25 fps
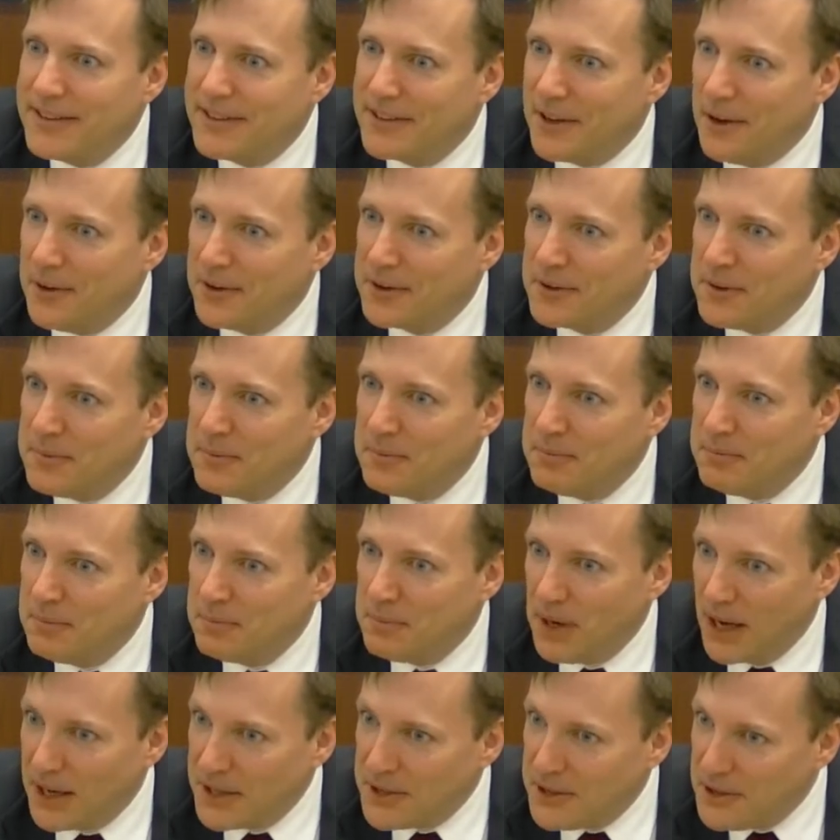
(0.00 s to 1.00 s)
to go to
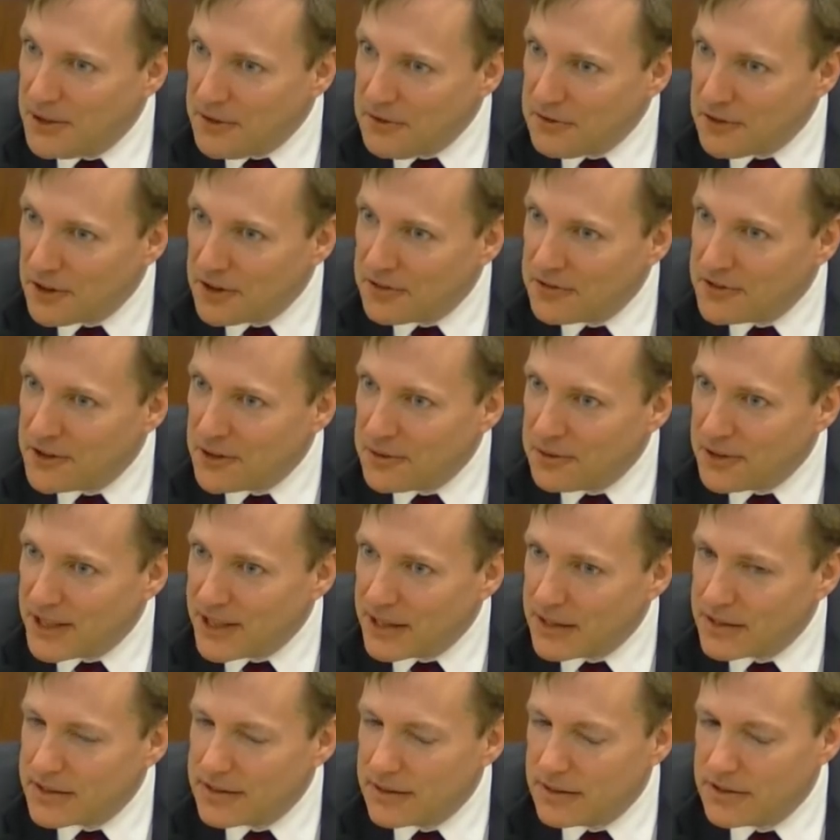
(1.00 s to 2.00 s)
Baku for a few
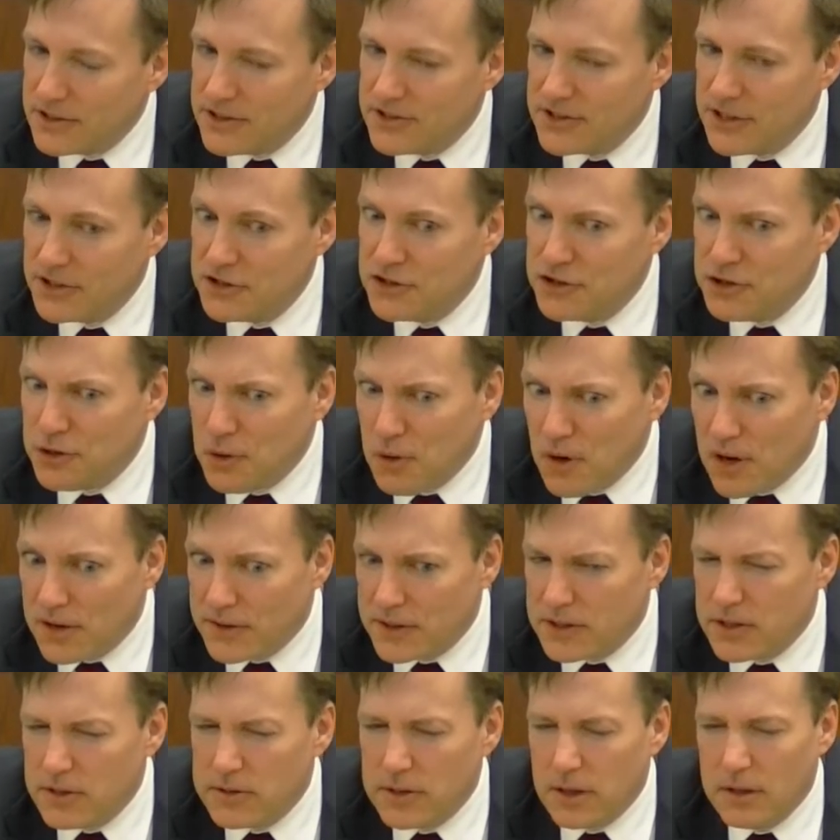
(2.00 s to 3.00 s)
weeks? And she said, sure. And
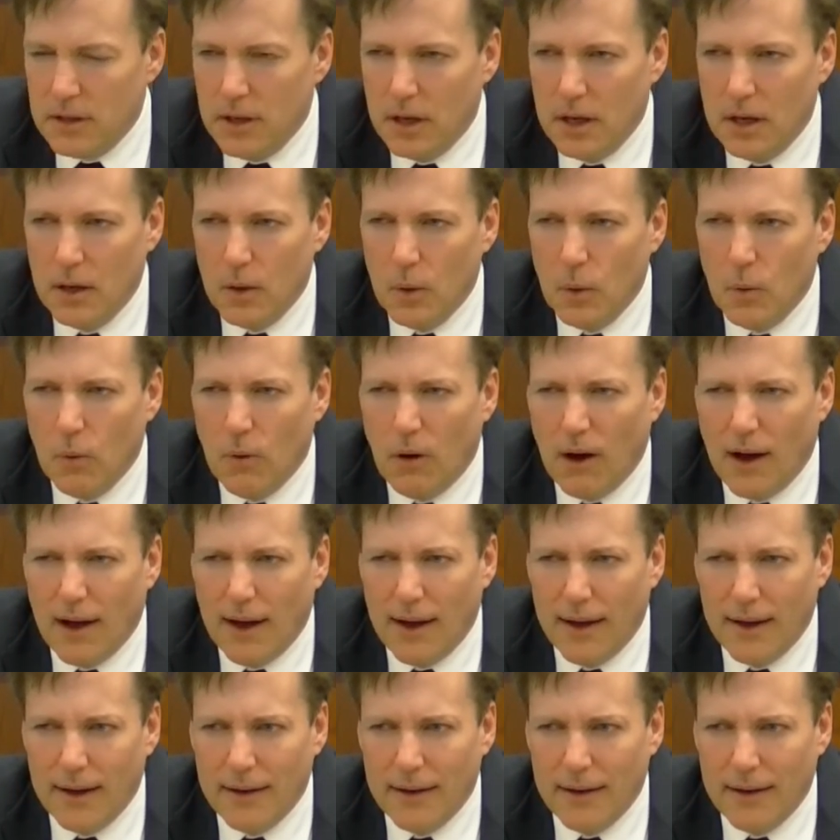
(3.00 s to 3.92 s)
then she said, why?